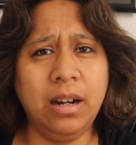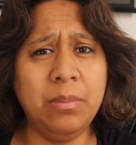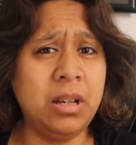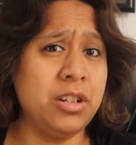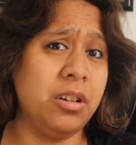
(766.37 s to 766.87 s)
I'm
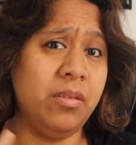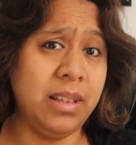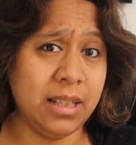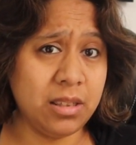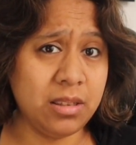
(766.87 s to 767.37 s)
not sure if
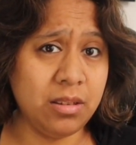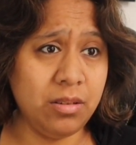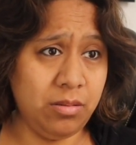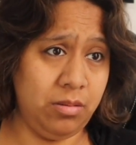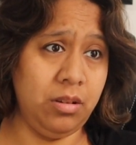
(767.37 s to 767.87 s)
that's
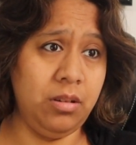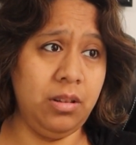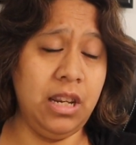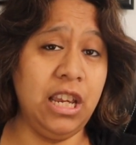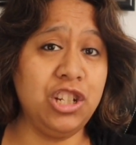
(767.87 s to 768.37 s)

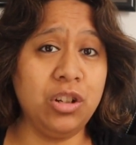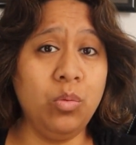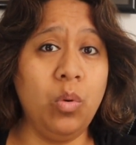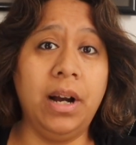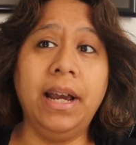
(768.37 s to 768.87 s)

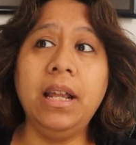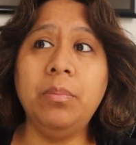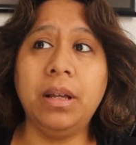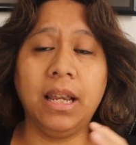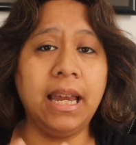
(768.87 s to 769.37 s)
nationwide,
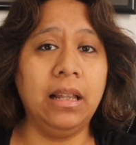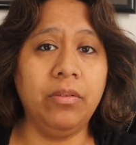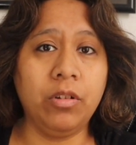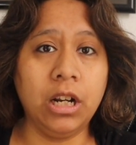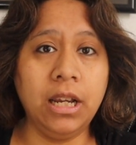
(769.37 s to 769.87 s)
but in
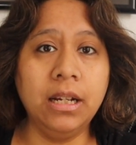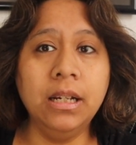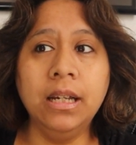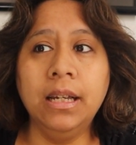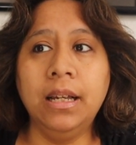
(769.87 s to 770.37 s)
California,
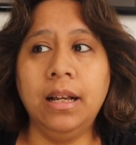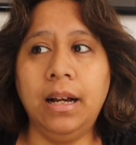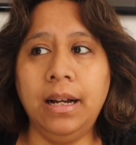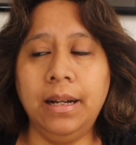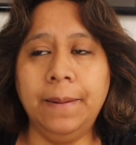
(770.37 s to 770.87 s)

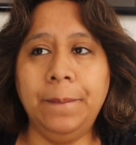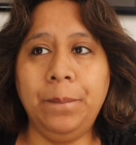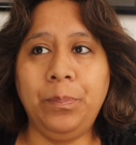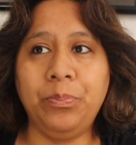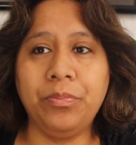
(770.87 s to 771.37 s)

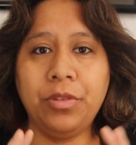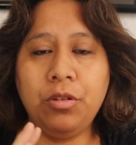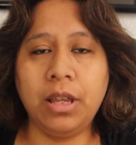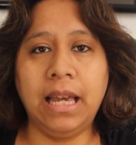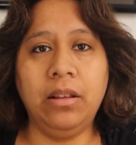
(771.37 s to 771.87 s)
through
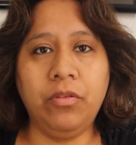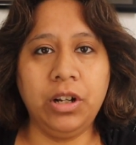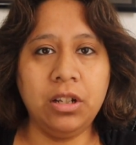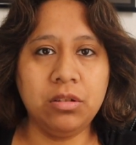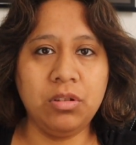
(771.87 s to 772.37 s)
the
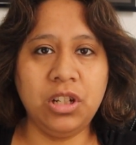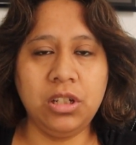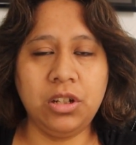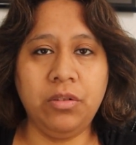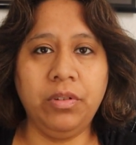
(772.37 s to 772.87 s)
California
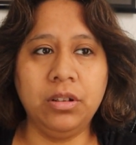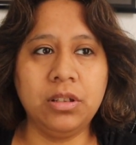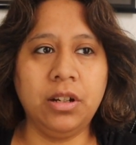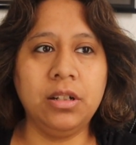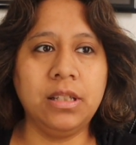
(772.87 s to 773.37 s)
Association of
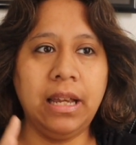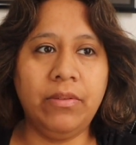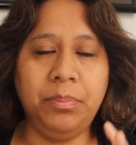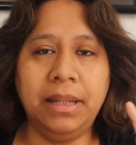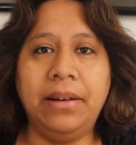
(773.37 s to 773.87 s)
Realtors, they have
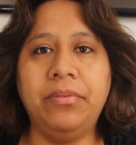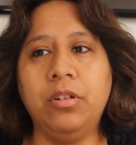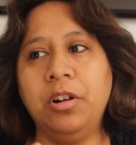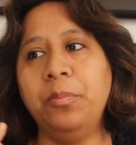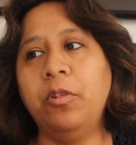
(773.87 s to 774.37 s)
a
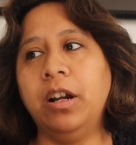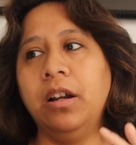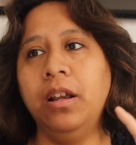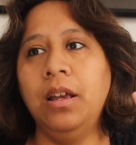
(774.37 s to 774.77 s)
platform where